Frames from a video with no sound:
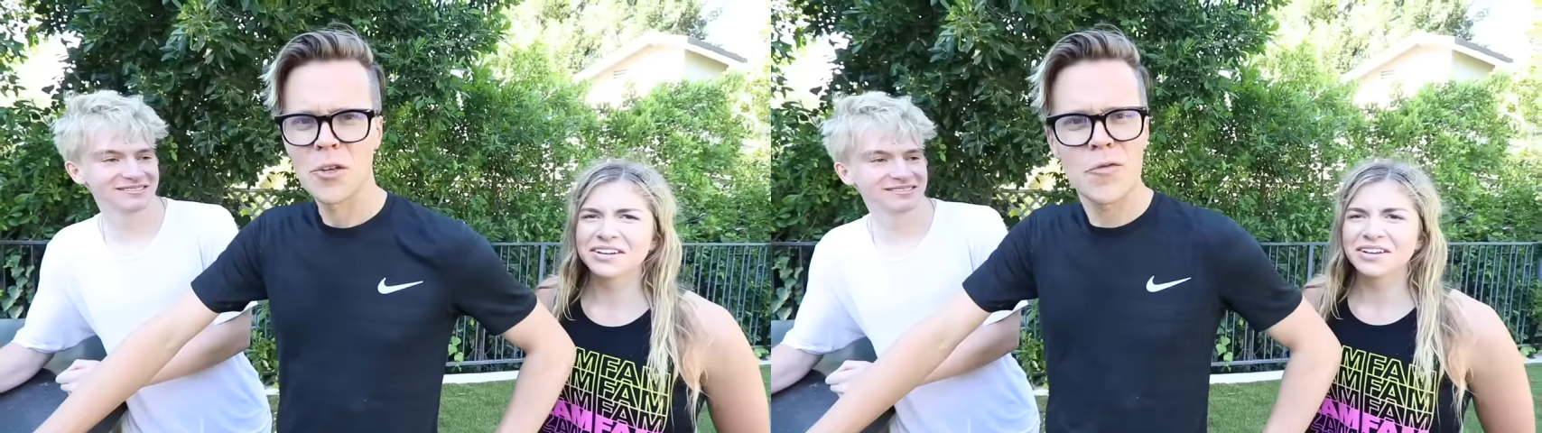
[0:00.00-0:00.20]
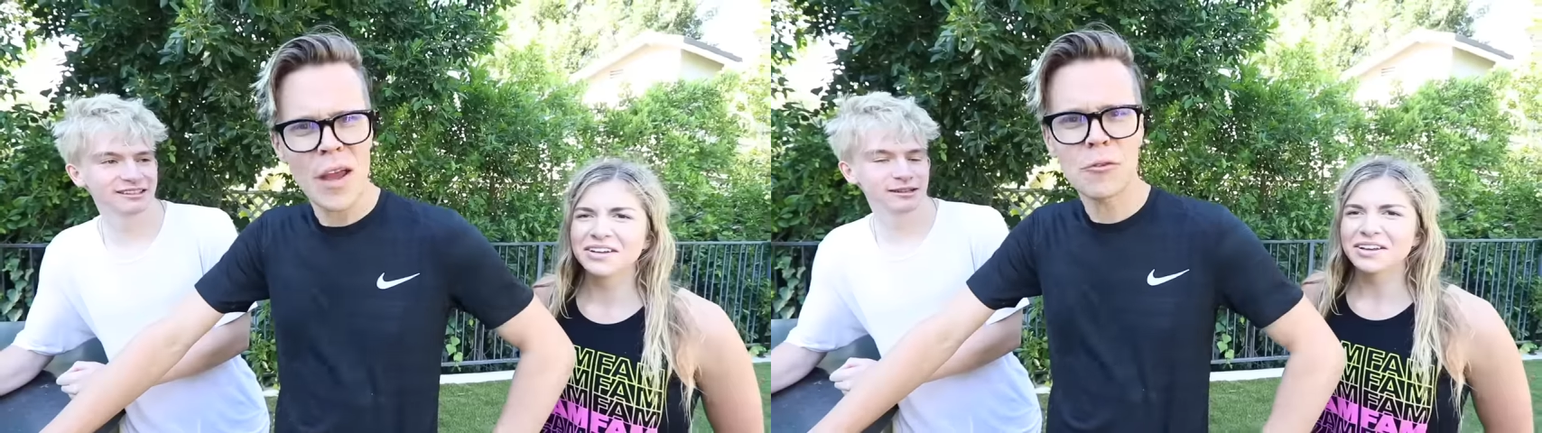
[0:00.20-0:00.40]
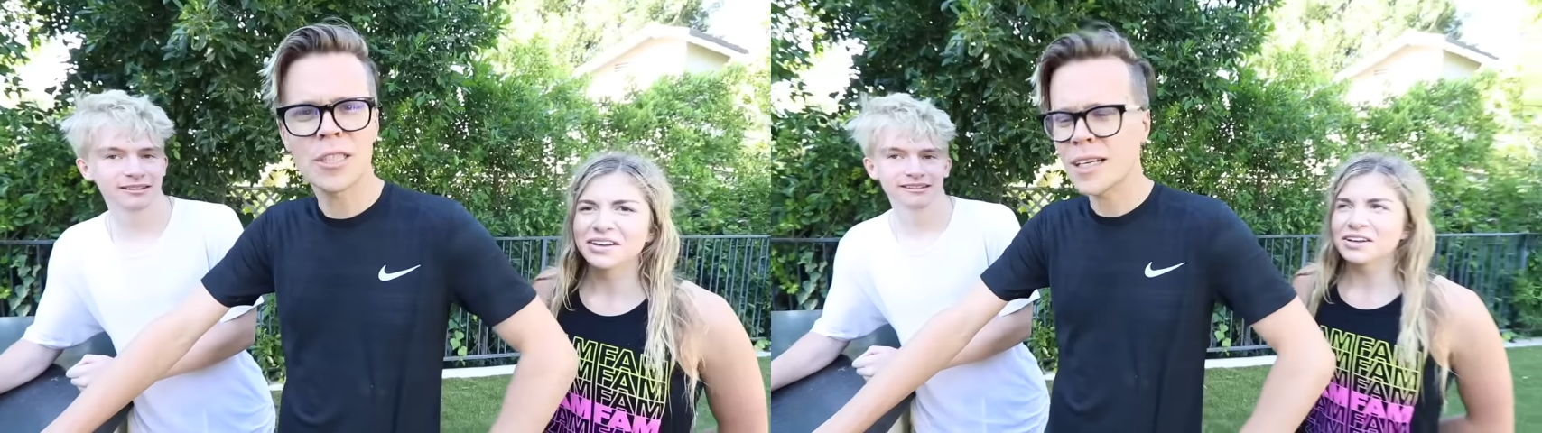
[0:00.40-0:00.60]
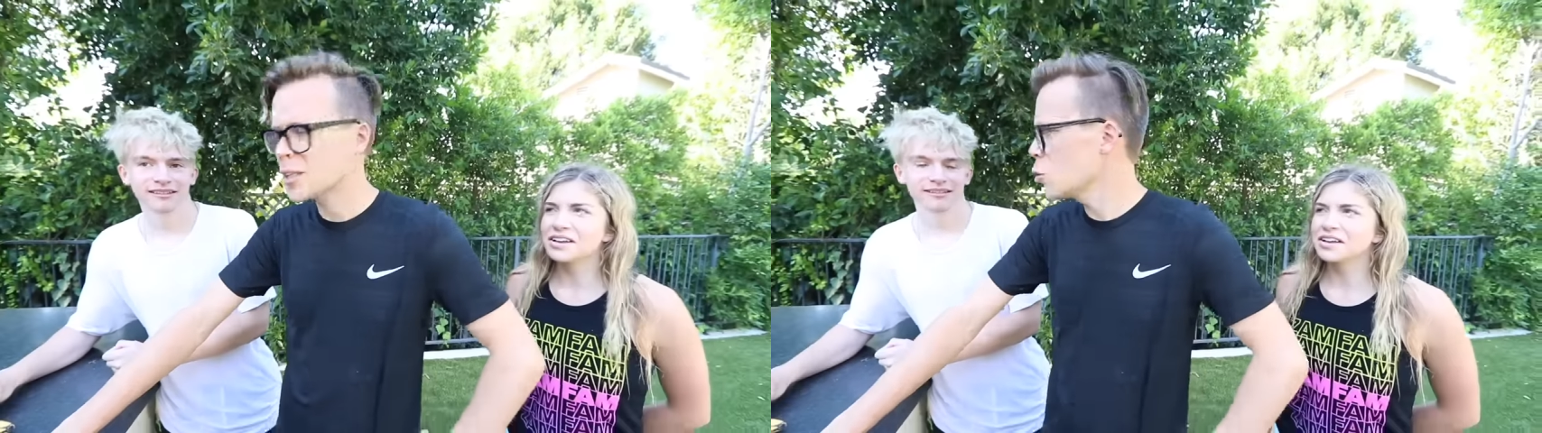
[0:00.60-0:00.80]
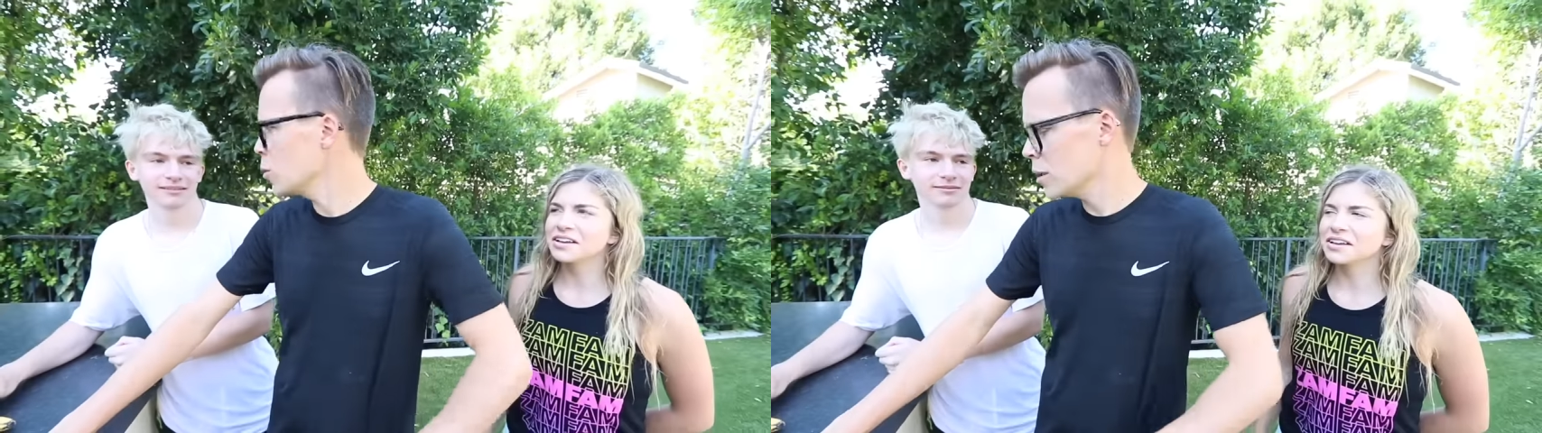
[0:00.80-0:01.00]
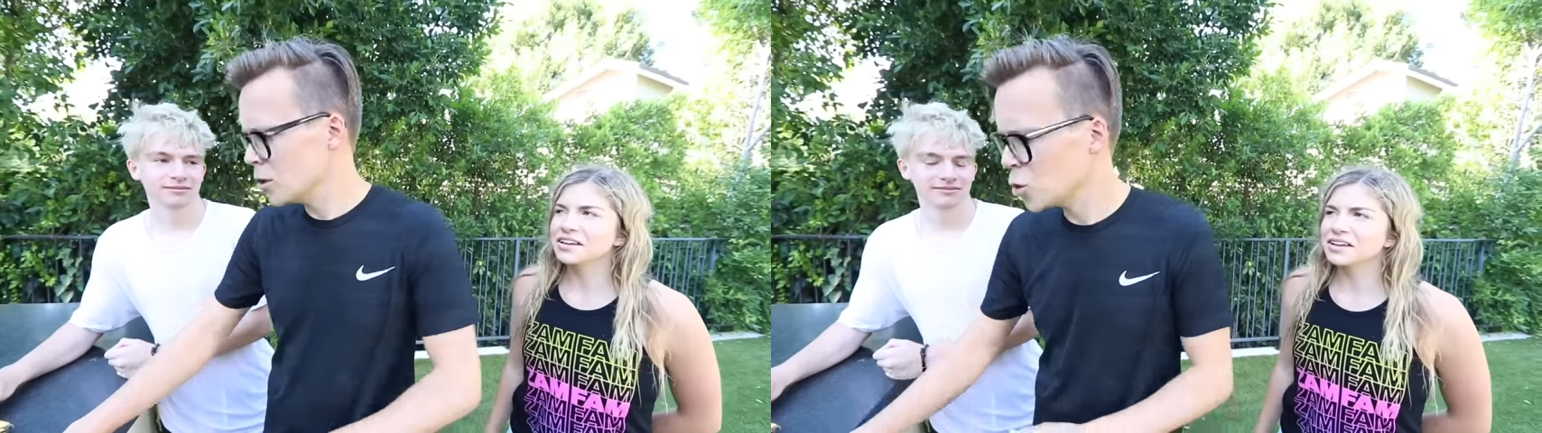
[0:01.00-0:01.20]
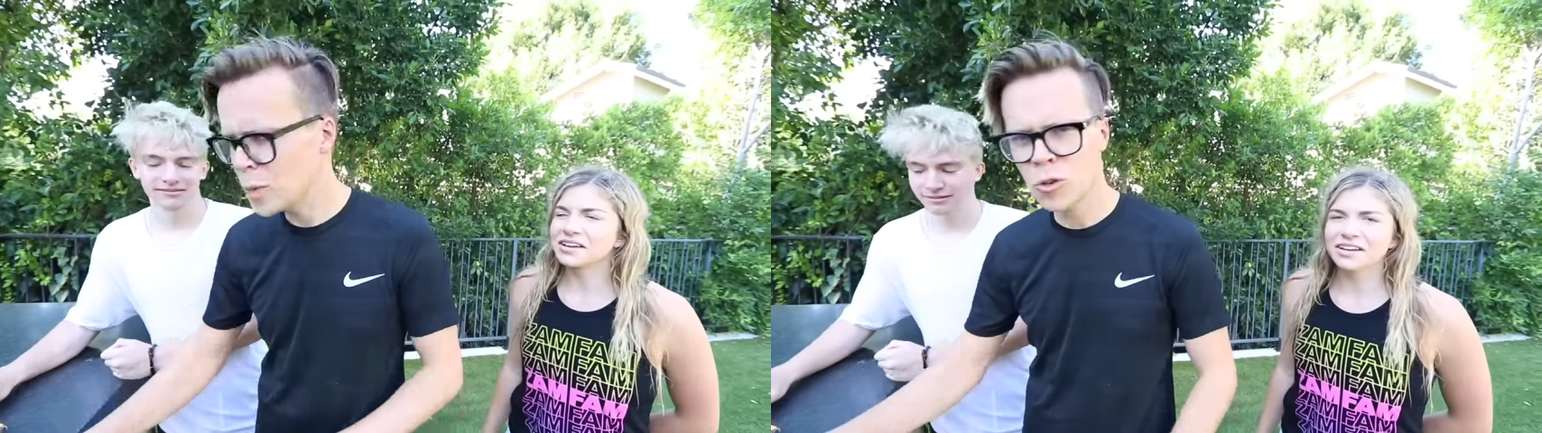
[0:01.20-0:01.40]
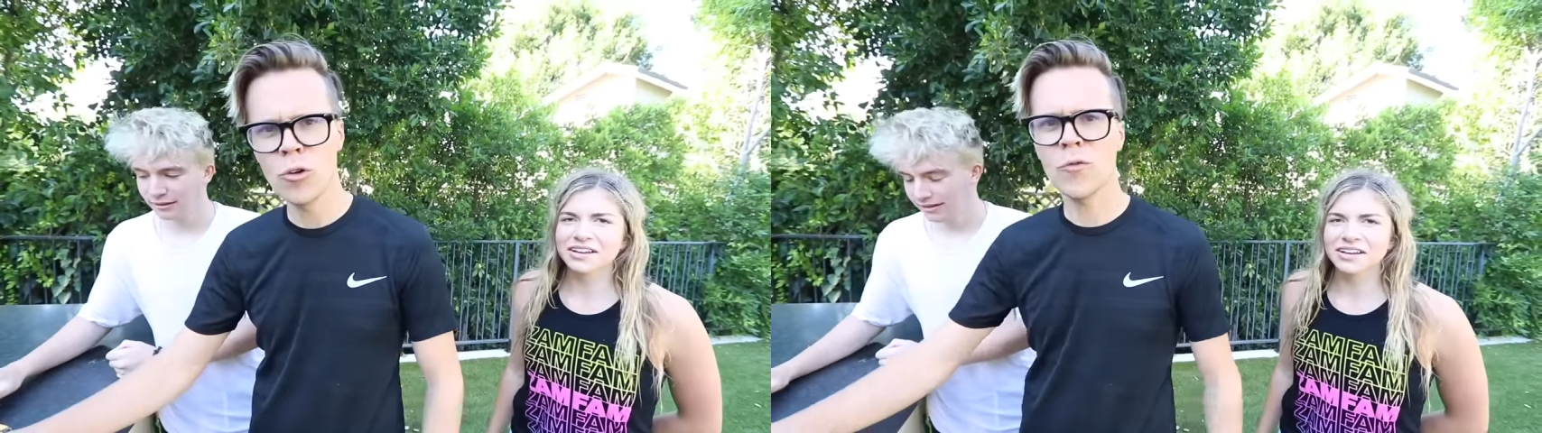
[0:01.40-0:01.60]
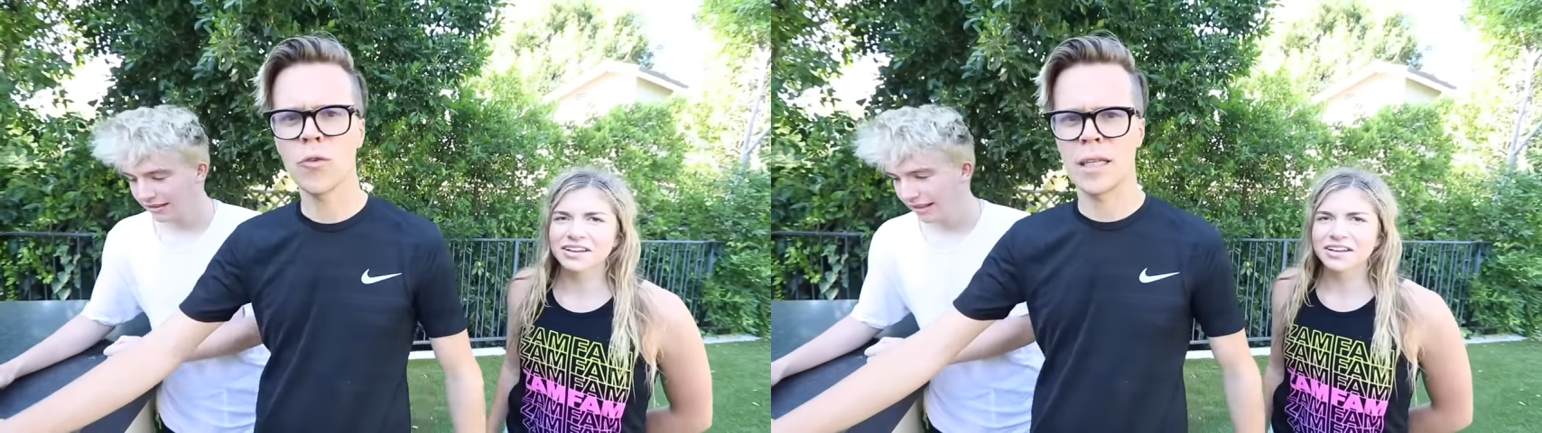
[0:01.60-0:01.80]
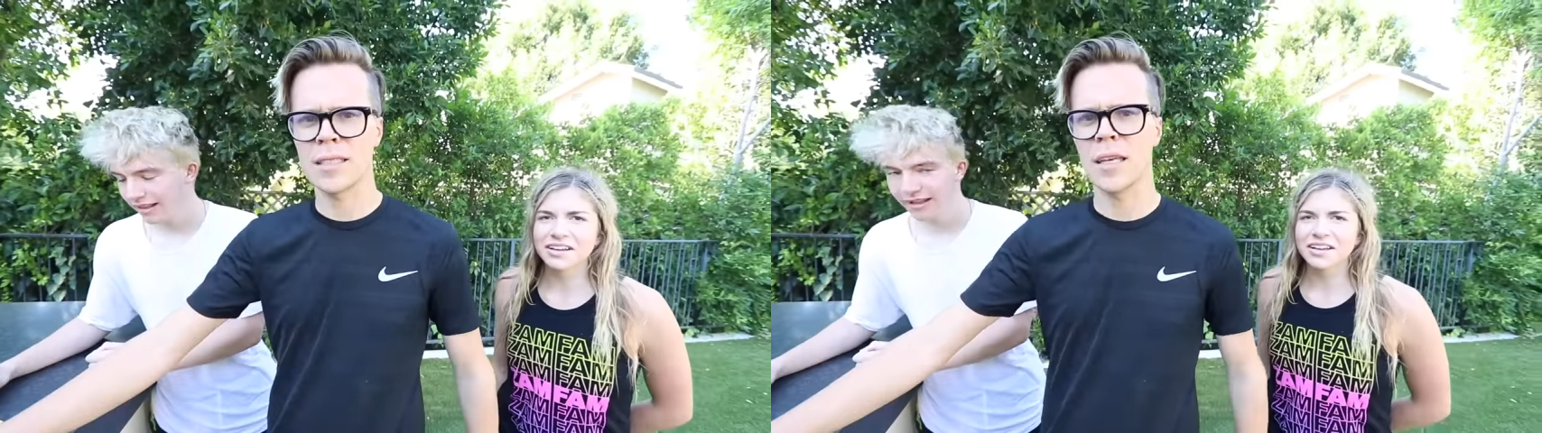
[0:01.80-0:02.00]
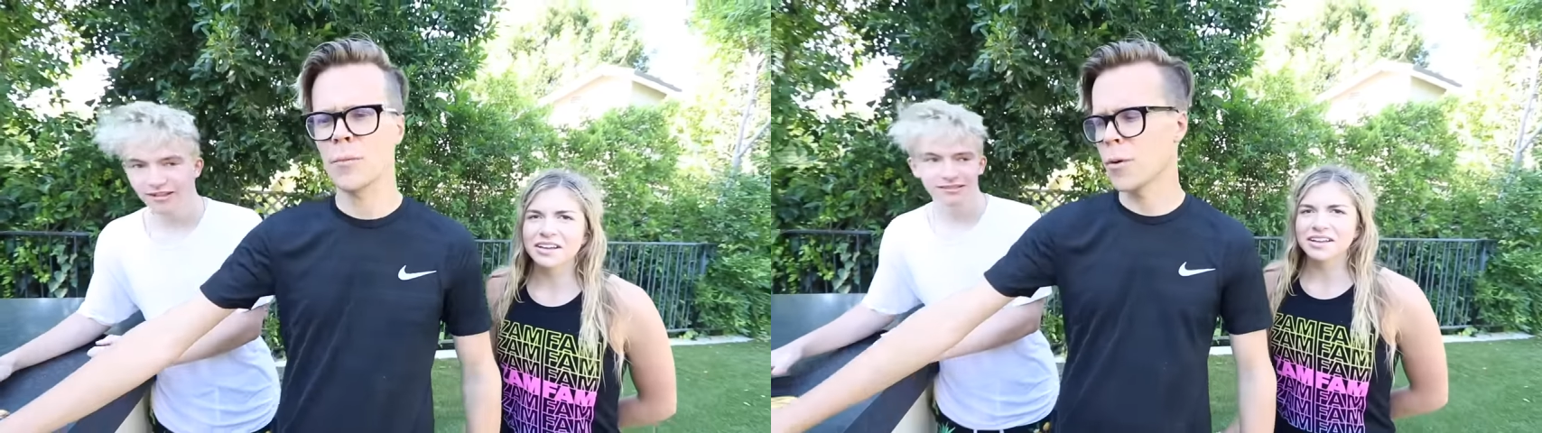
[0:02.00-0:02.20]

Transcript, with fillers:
Speaker 1: You've never done it. Don't, you just be truthful. That's the other